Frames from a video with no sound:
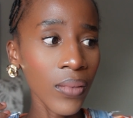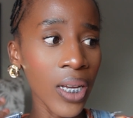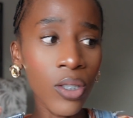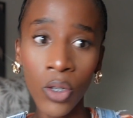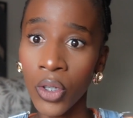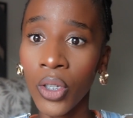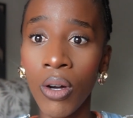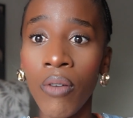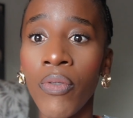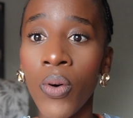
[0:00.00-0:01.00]

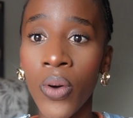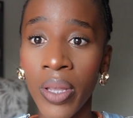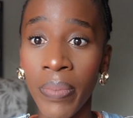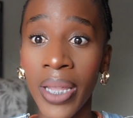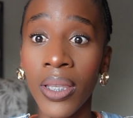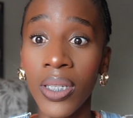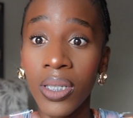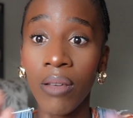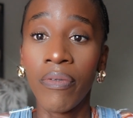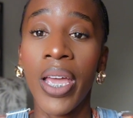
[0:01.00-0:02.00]
secure for the brand. This is
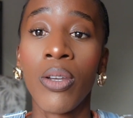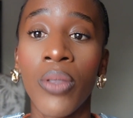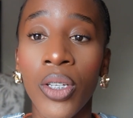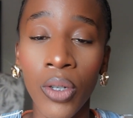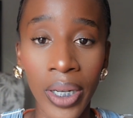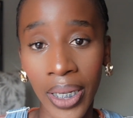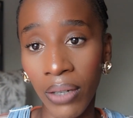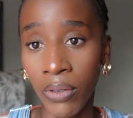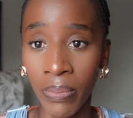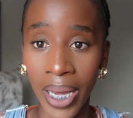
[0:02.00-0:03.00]
the value that you're going to
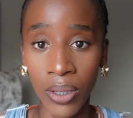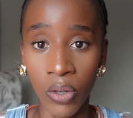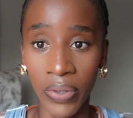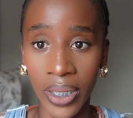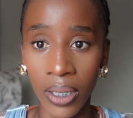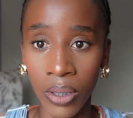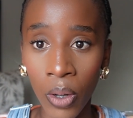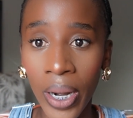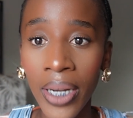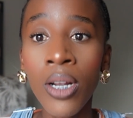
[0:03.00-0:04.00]
get from my services.
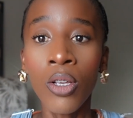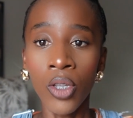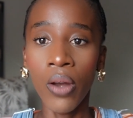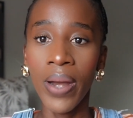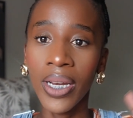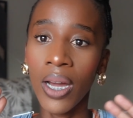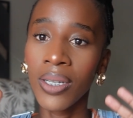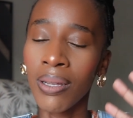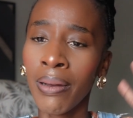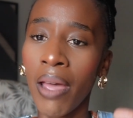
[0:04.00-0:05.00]
All right, so your rate card
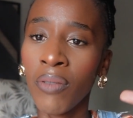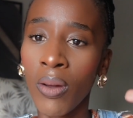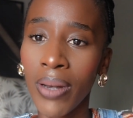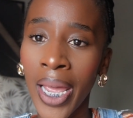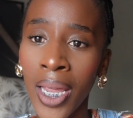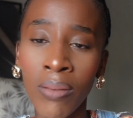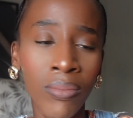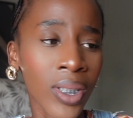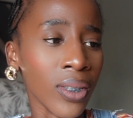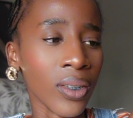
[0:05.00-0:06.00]
is going to have your
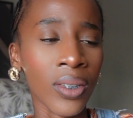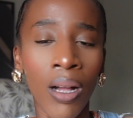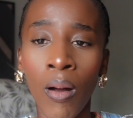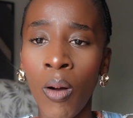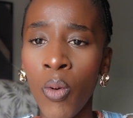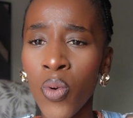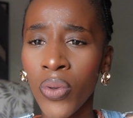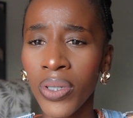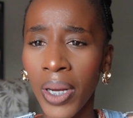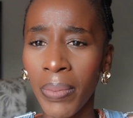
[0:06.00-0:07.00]
name,
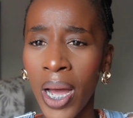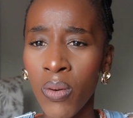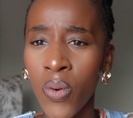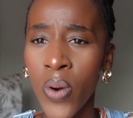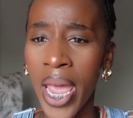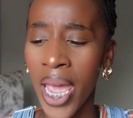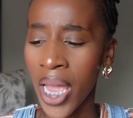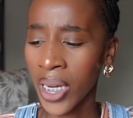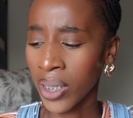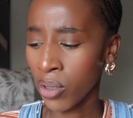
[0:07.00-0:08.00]
Urut Shabangu,
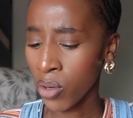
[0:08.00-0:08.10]
and